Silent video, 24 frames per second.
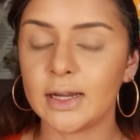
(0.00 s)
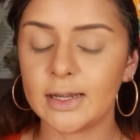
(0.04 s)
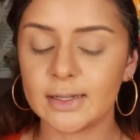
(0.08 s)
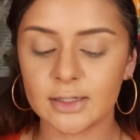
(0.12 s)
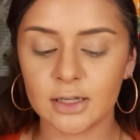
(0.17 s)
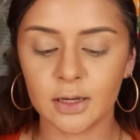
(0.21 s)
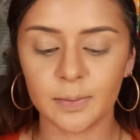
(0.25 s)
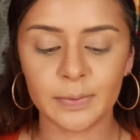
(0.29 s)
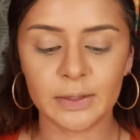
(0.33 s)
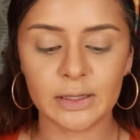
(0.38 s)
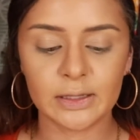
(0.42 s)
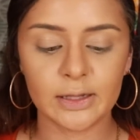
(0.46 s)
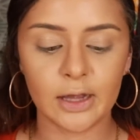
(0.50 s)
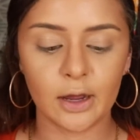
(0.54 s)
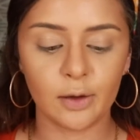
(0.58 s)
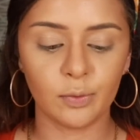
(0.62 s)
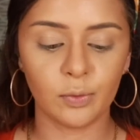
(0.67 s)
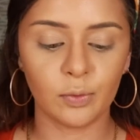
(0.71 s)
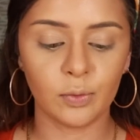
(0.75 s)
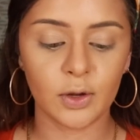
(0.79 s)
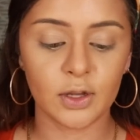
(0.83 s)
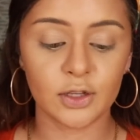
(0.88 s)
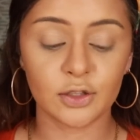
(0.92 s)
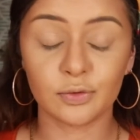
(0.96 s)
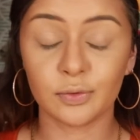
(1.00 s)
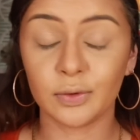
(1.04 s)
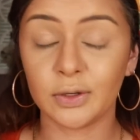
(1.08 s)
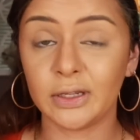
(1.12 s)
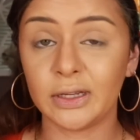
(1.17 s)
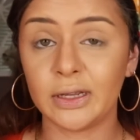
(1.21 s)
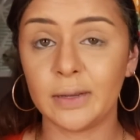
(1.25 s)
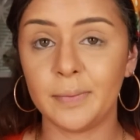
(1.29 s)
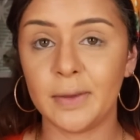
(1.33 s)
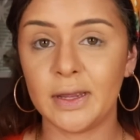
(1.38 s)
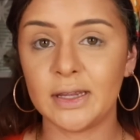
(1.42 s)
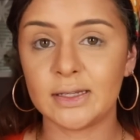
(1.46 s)
is something that it's
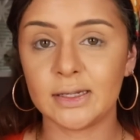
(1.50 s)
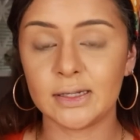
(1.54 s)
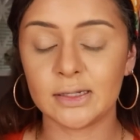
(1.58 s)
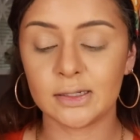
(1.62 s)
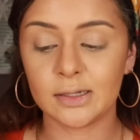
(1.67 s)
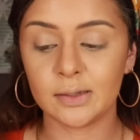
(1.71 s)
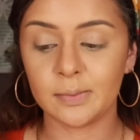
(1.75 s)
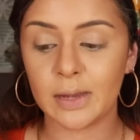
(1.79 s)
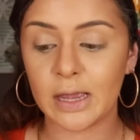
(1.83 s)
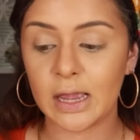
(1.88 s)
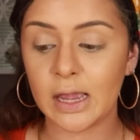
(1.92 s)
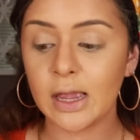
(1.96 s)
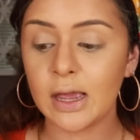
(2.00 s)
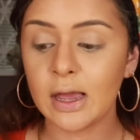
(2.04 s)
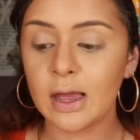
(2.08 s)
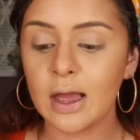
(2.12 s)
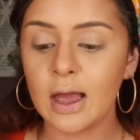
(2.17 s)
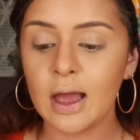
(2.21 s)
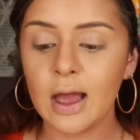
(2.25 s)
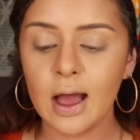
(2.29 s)
really amazing to me.